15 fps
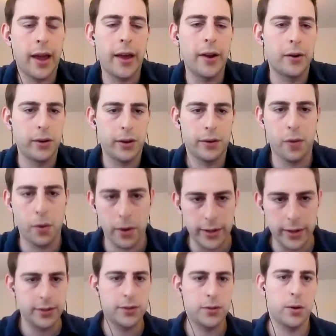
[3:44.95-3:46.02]
and early
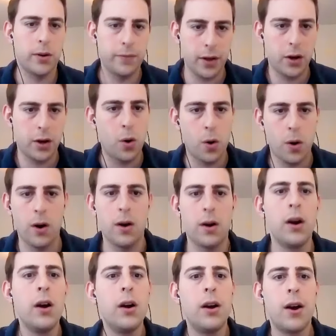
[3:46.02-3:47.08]
40s is sort of the core
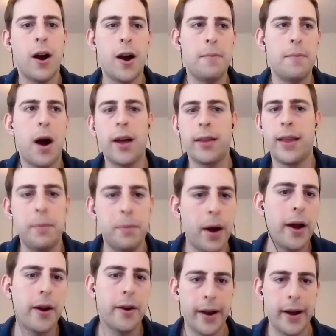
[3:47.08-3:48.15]
um, online
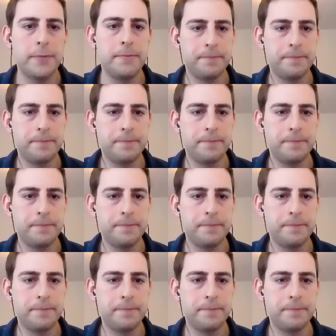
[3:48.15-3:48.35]
buyer